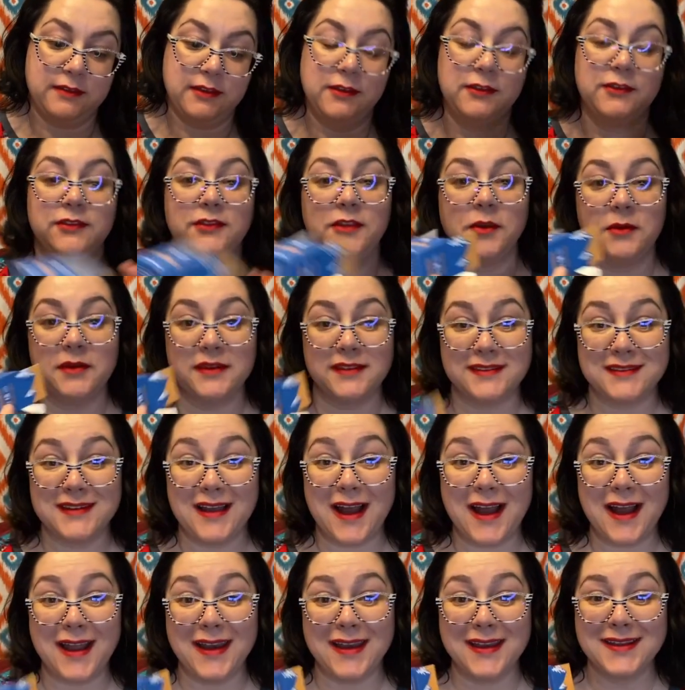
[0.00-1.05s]
So it is
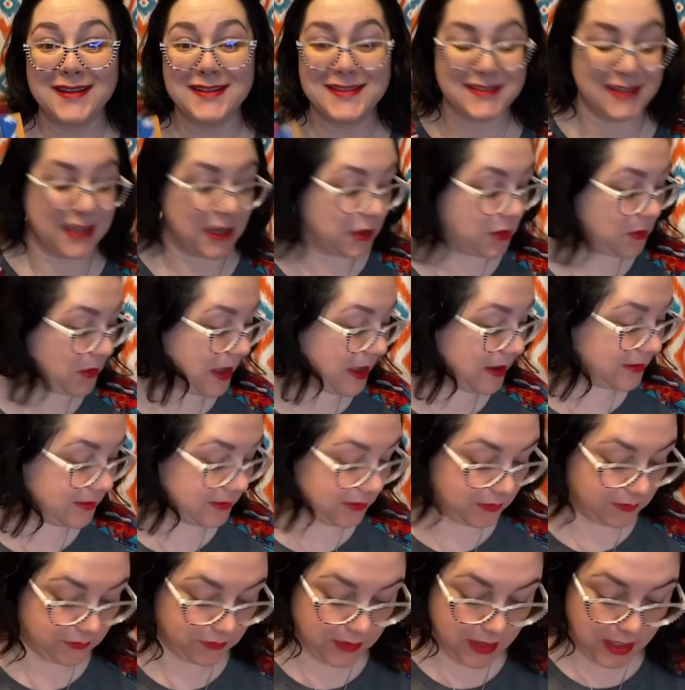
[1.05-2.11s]

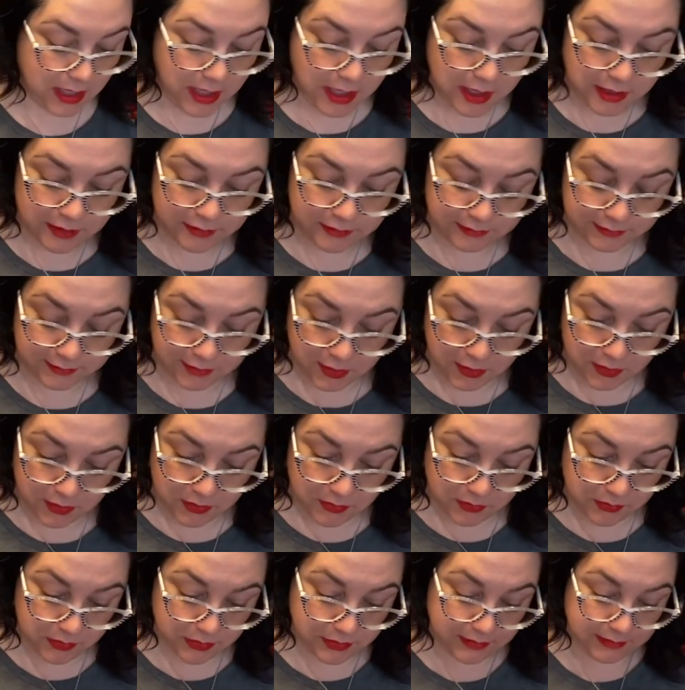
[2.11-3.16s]
non-psychoactive.
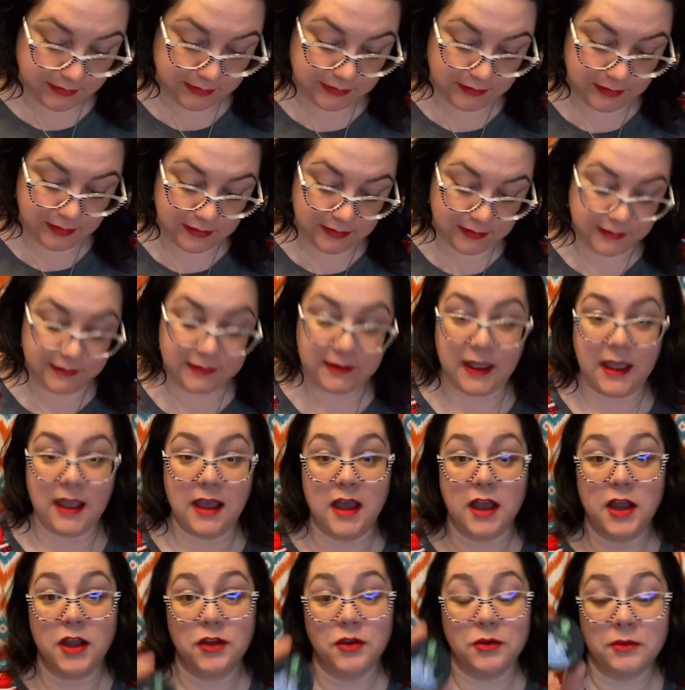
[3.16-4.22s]
So this is
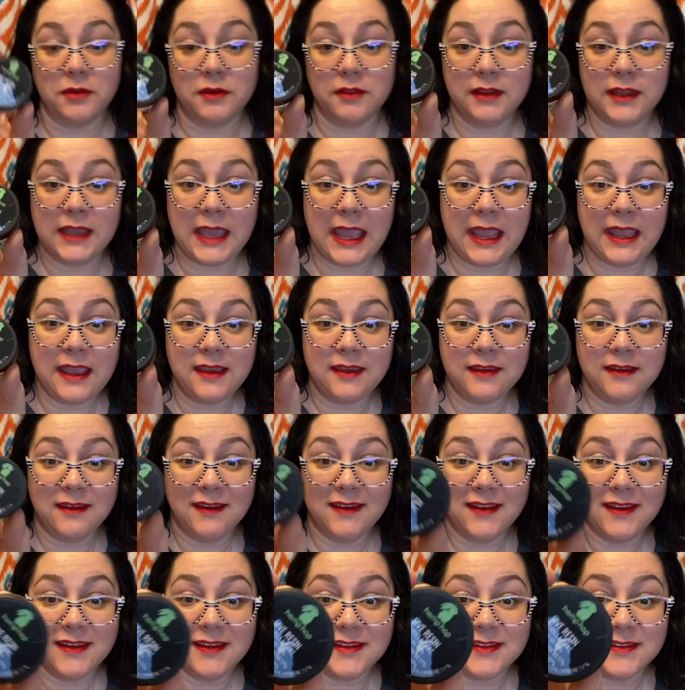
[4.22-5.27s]
Gorilla Cake
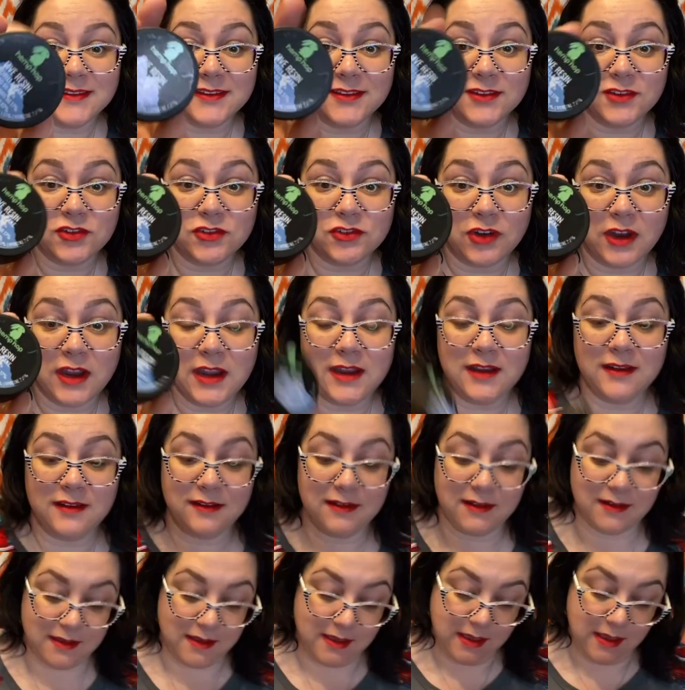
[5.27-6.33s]
is the strain.
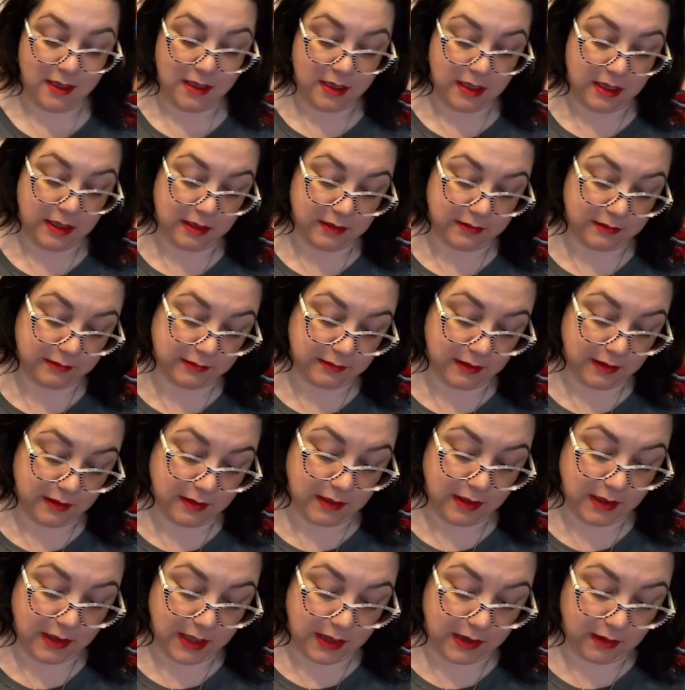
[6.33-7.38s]
It's
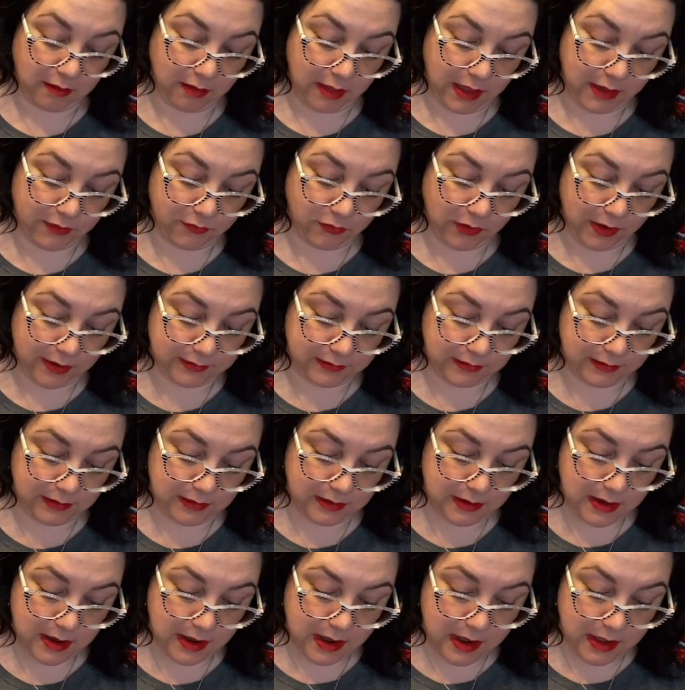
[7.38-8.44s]
again a live resin.
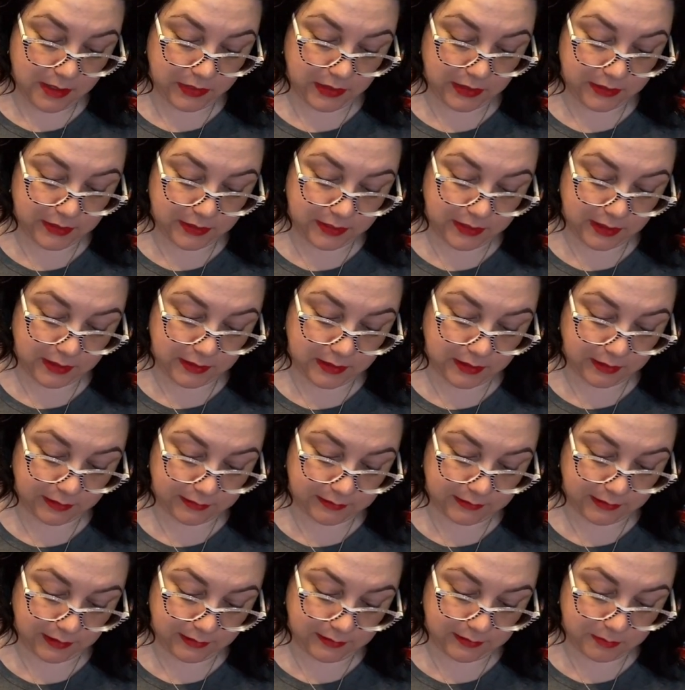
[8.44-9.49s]
I think the thing that
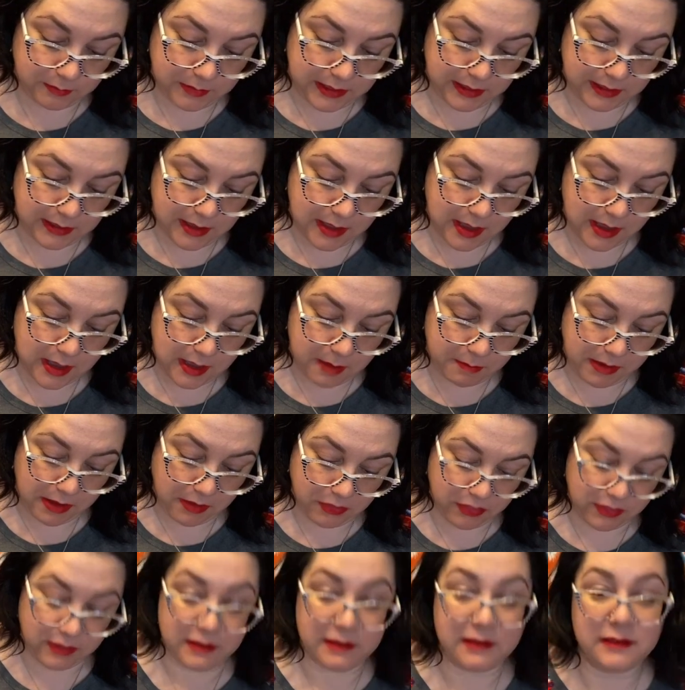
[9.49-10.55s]
excites me
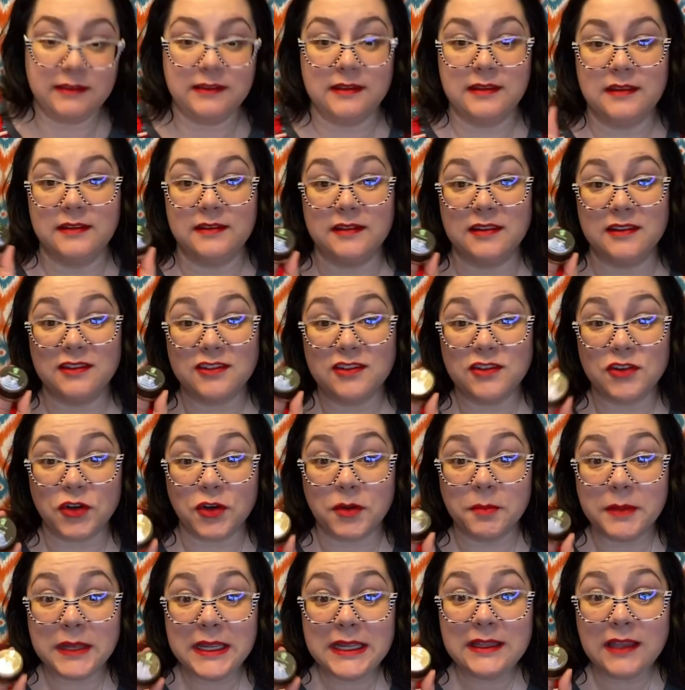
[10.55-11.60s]
about this is its
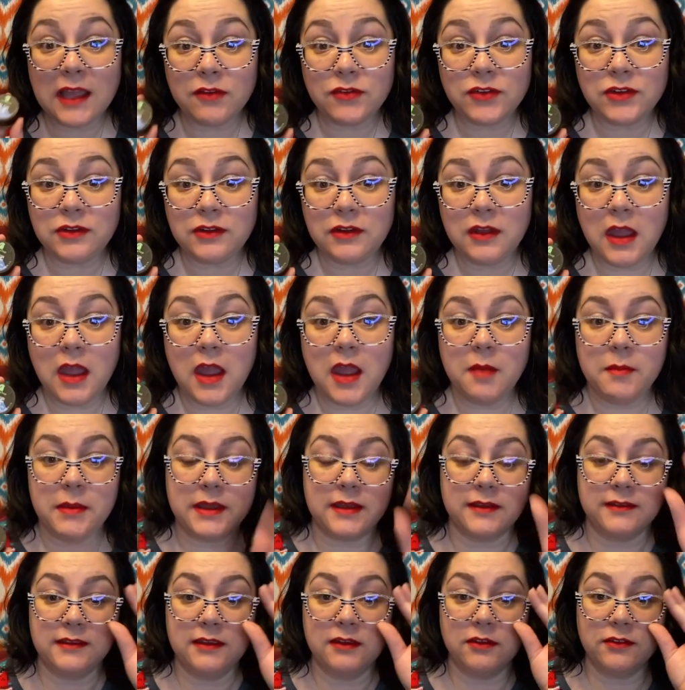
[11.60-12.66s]
terpene level,
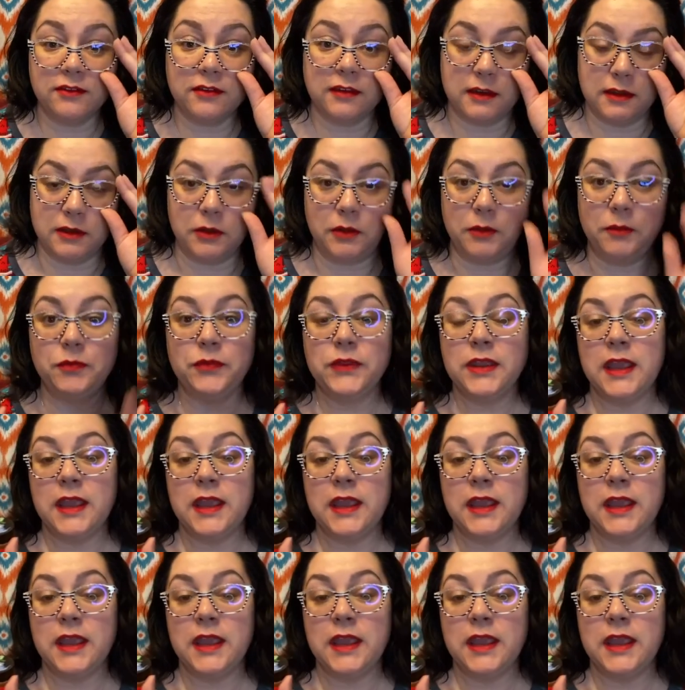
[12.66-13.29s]
because here's the deal.